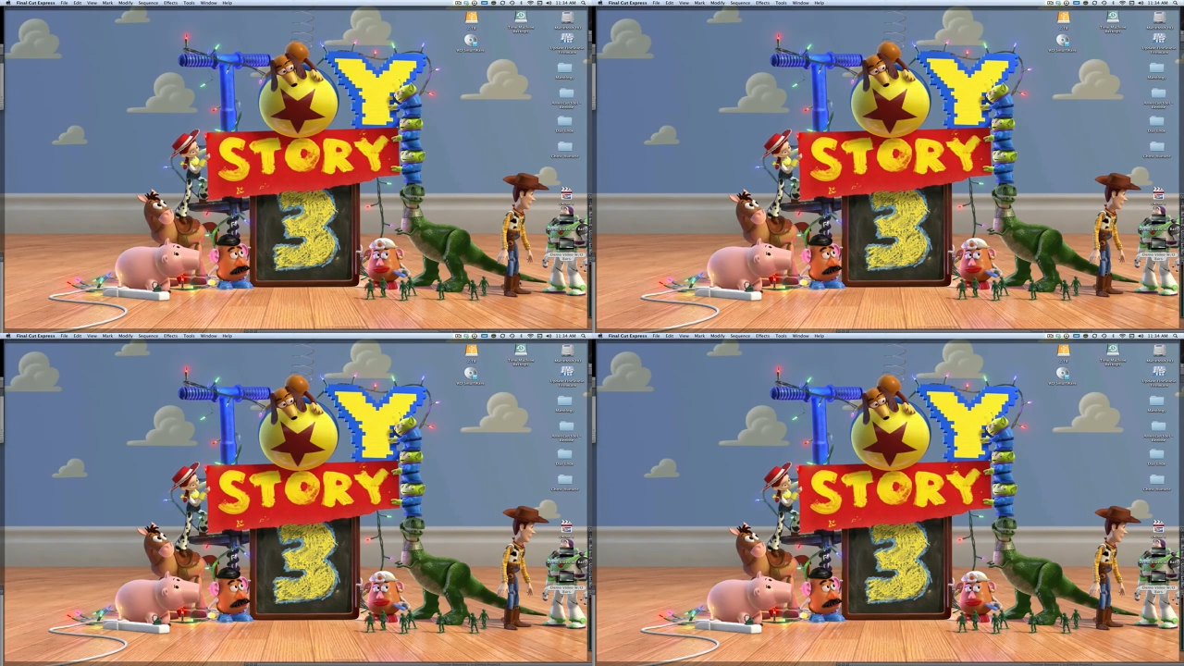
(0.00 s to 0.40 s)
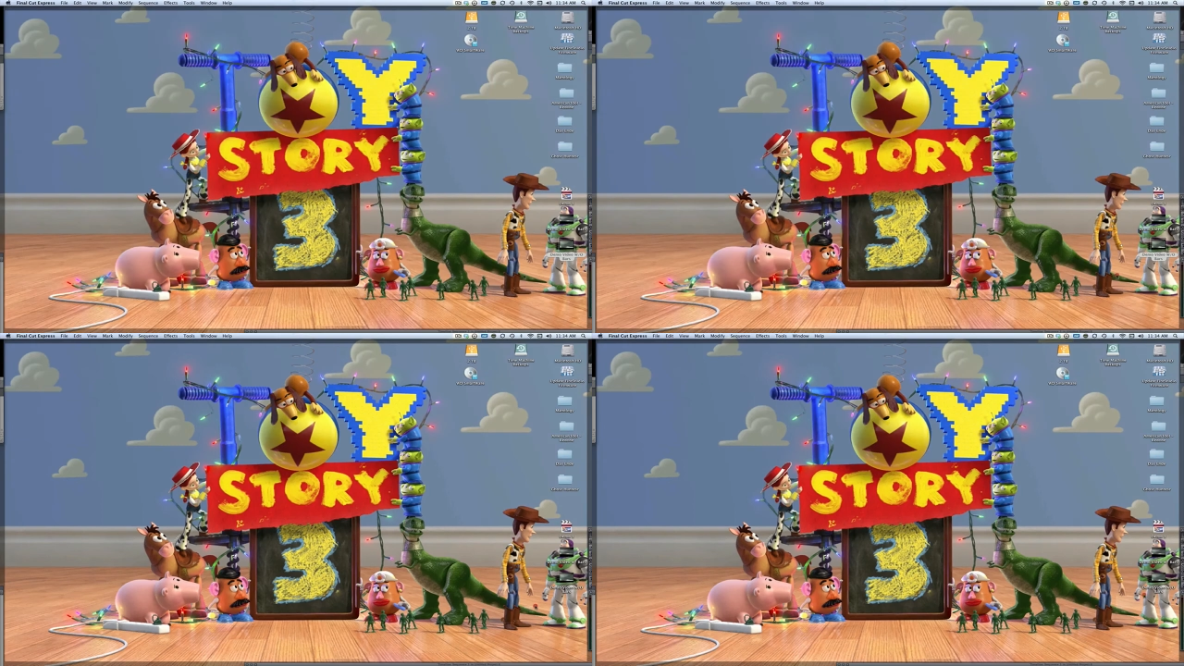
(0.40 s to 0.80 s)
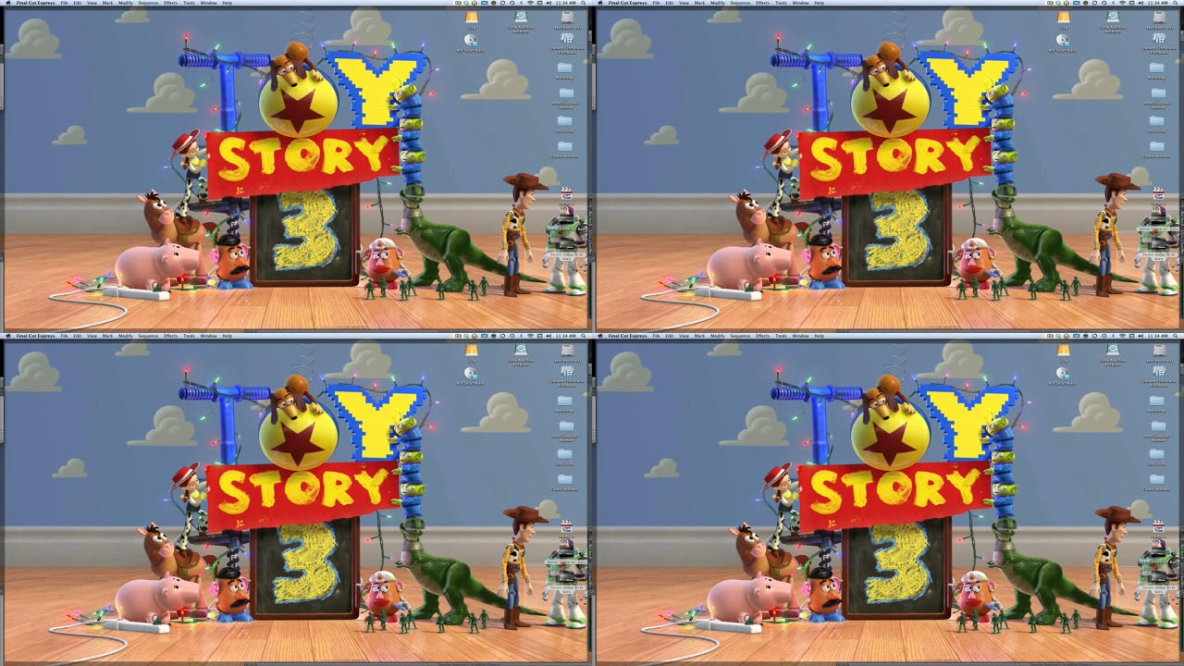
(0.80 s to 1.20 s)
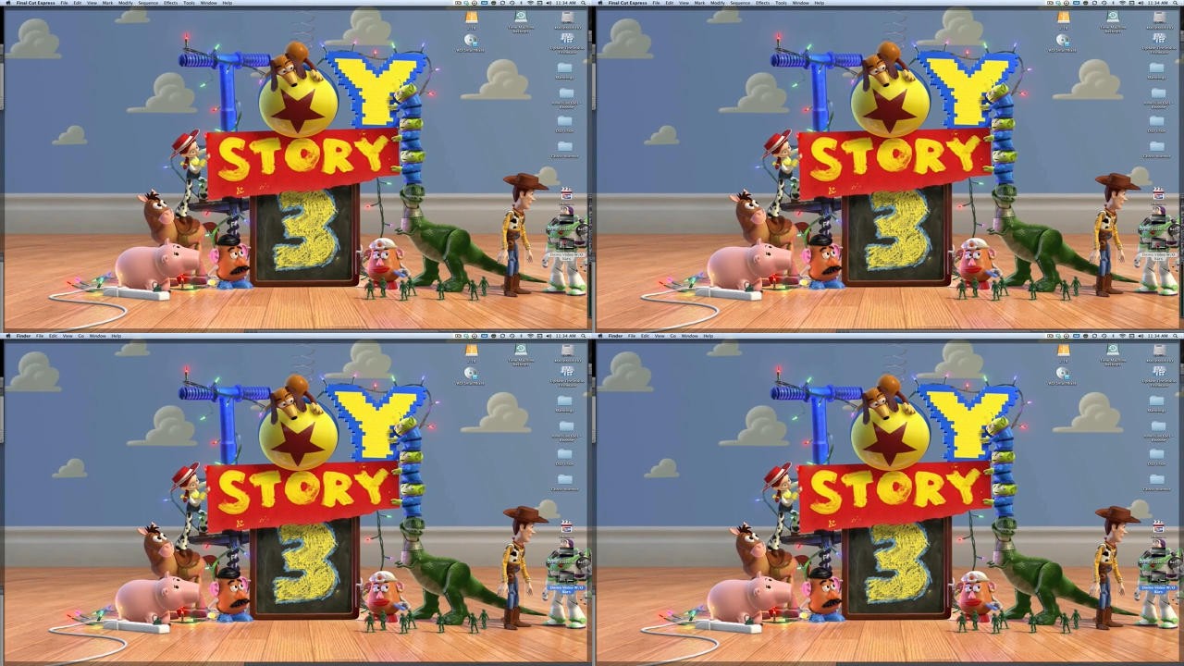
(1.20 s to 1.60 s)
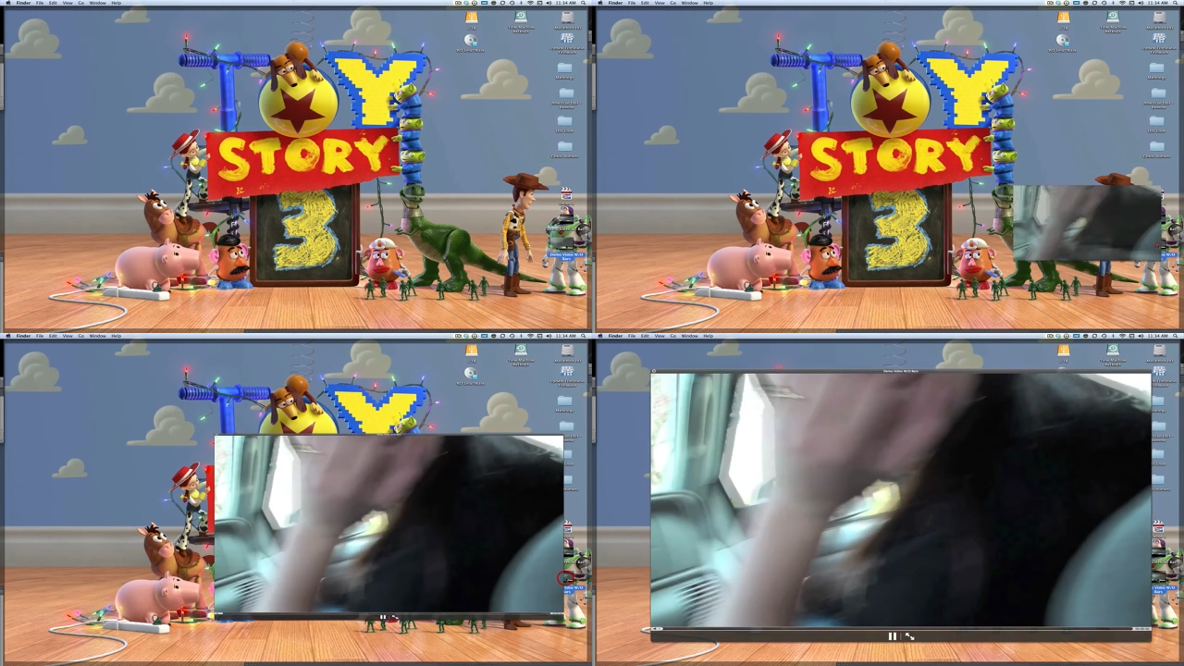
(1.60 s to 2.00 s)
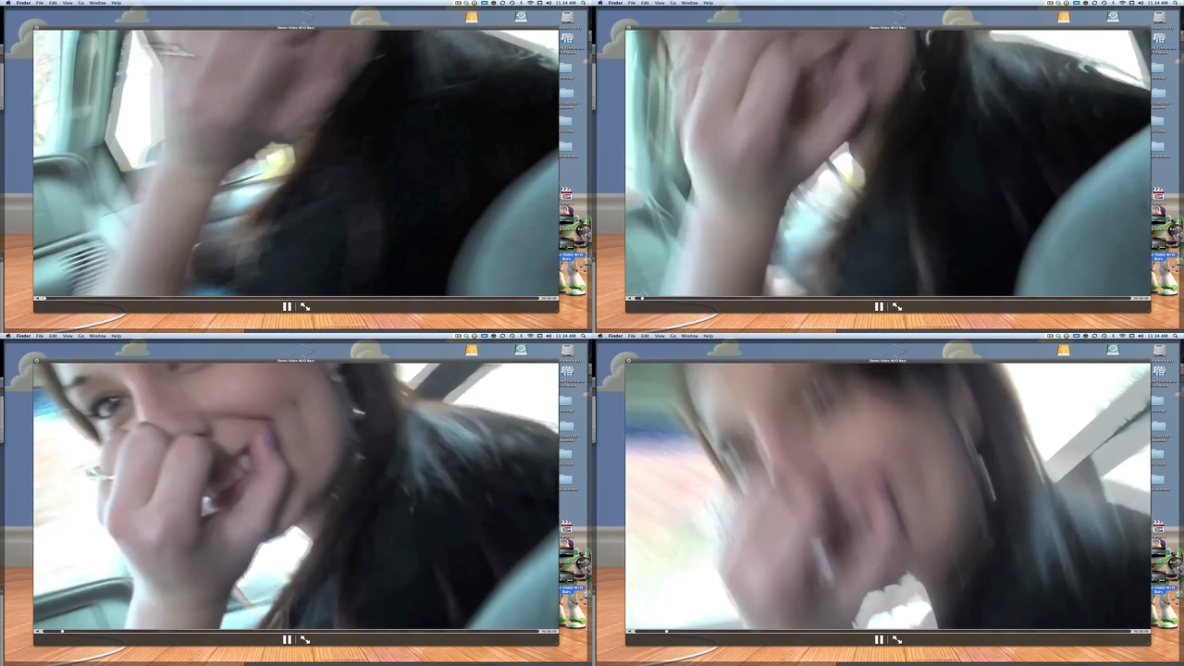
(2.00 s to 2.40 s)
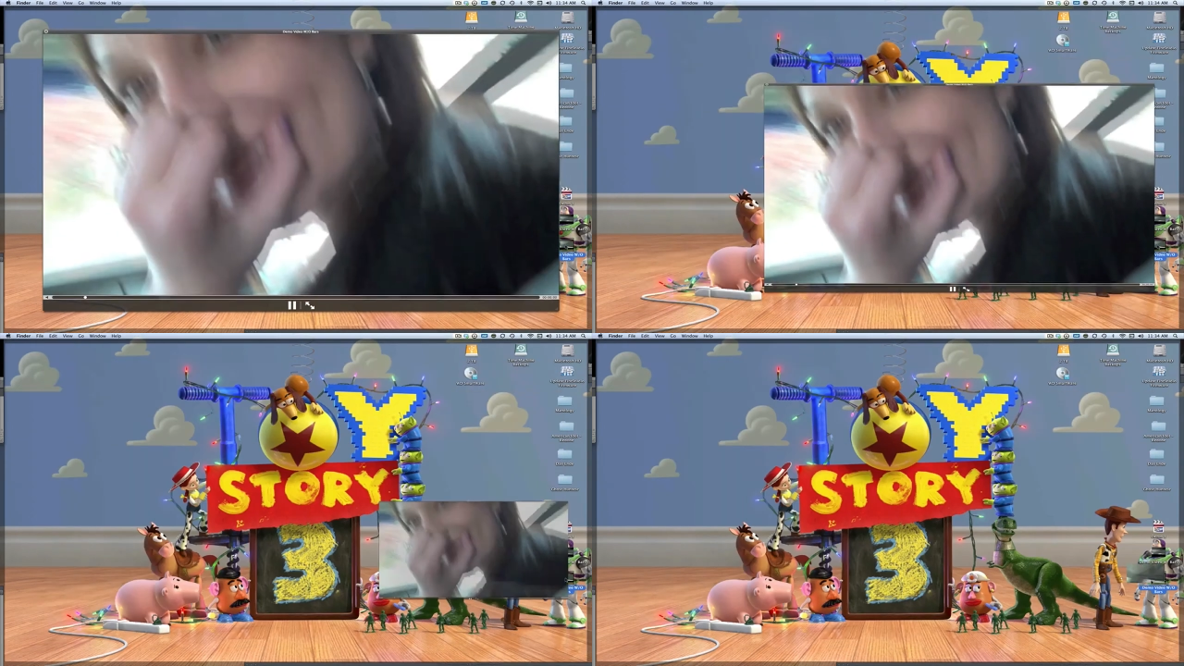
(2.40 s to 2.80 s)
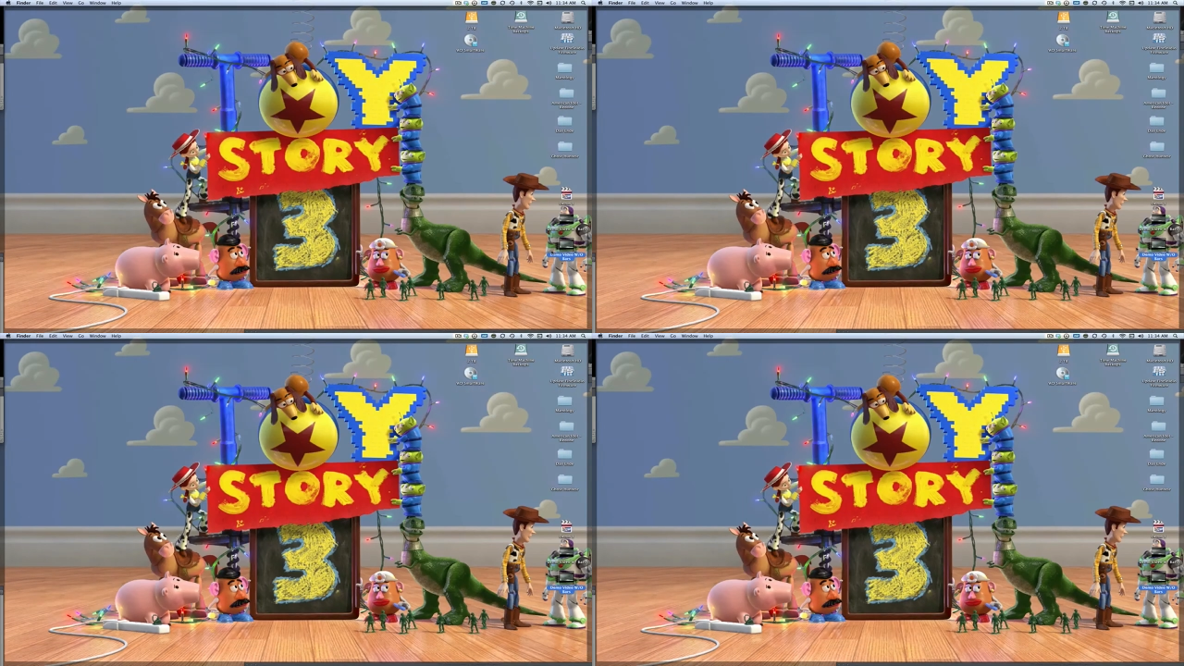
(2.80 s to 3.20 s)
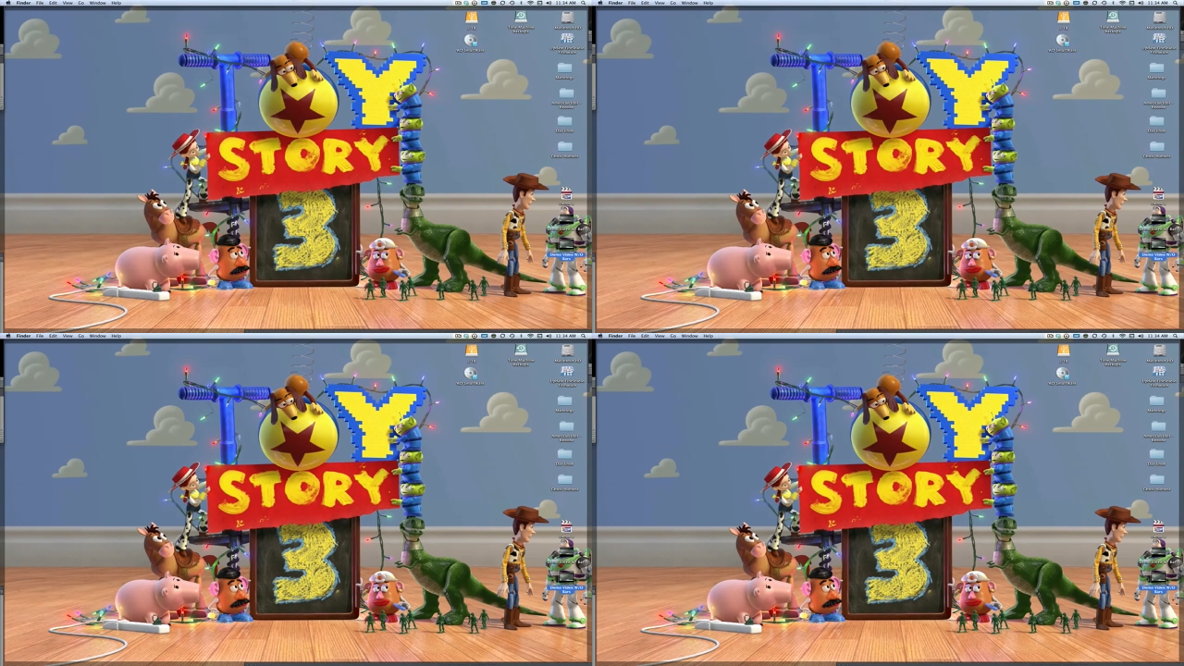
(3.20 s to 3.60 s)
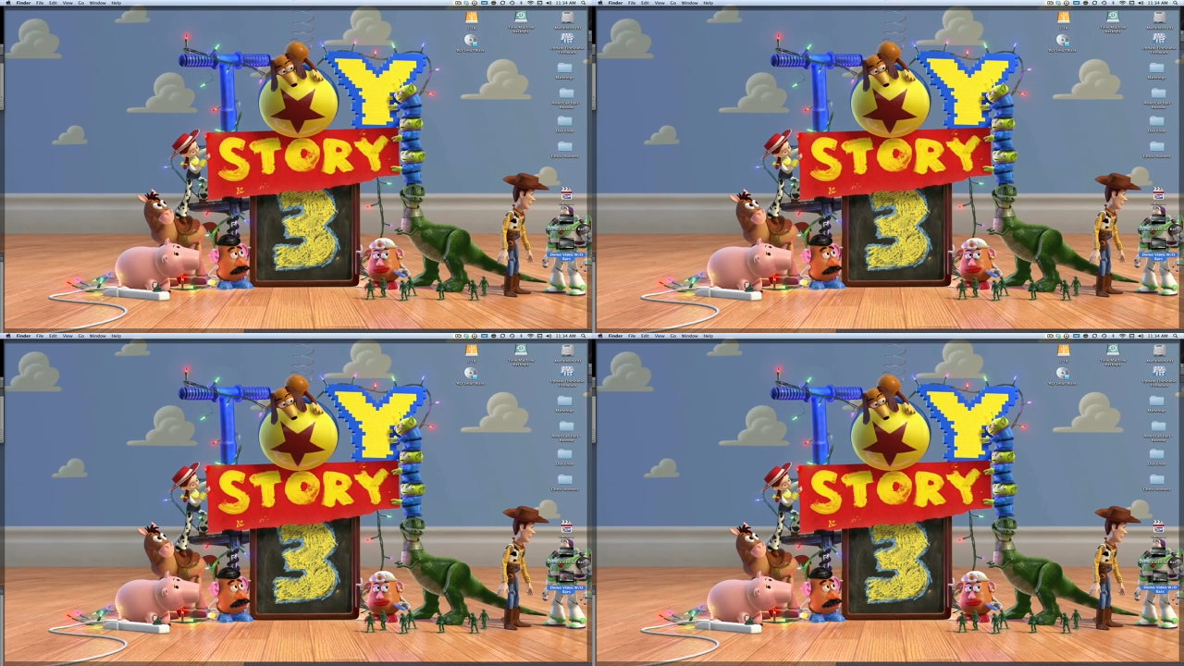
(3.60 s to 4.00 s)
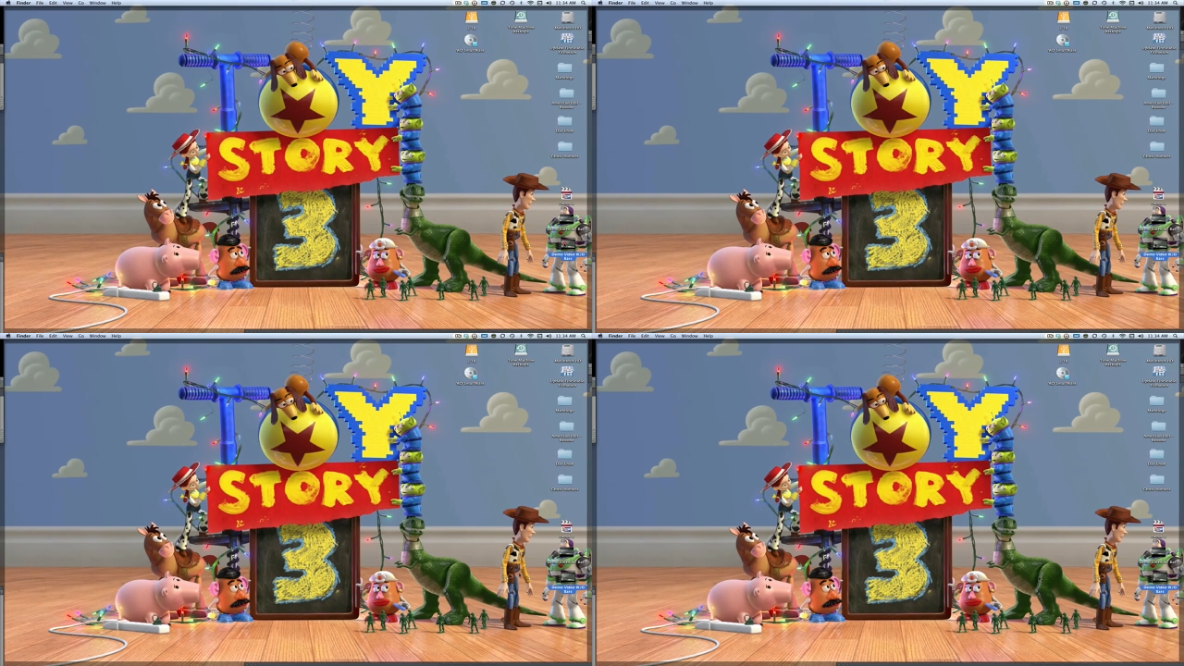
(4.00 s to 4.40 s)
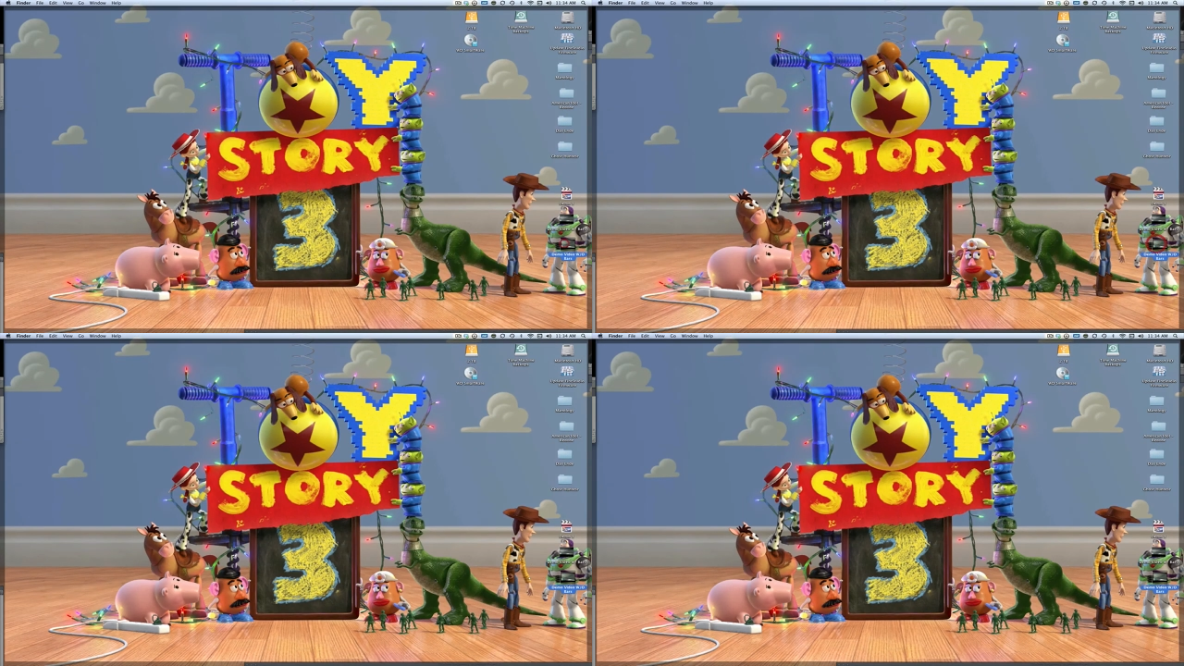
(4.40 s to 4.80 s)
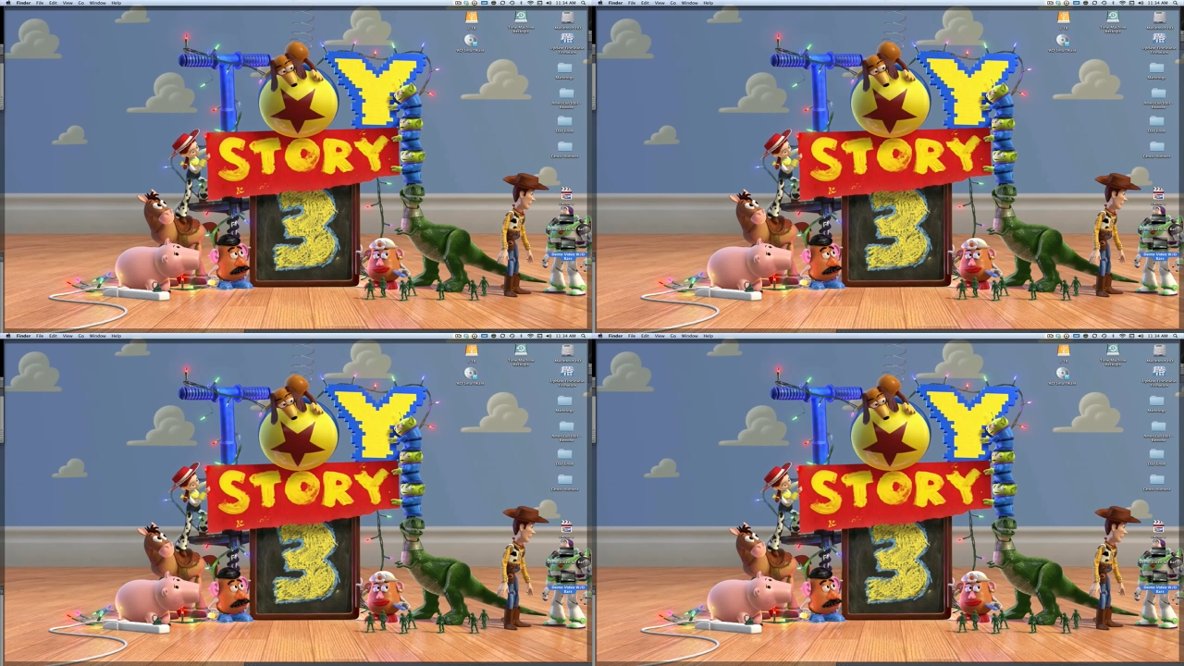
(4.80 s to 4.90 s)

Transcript: [unreadable: no face in view]